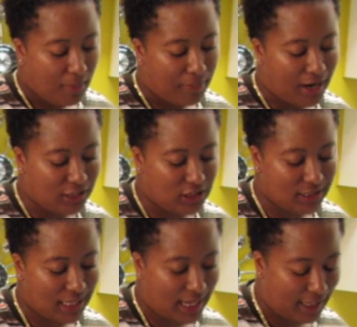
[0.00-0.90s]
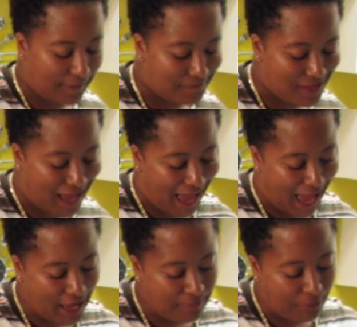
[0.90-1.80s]
but I just kind of
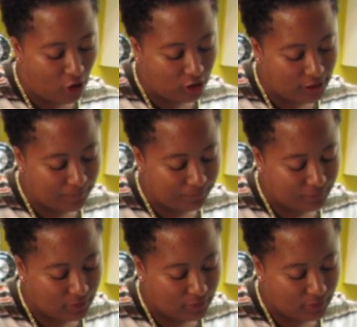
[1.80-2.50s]
eyeball it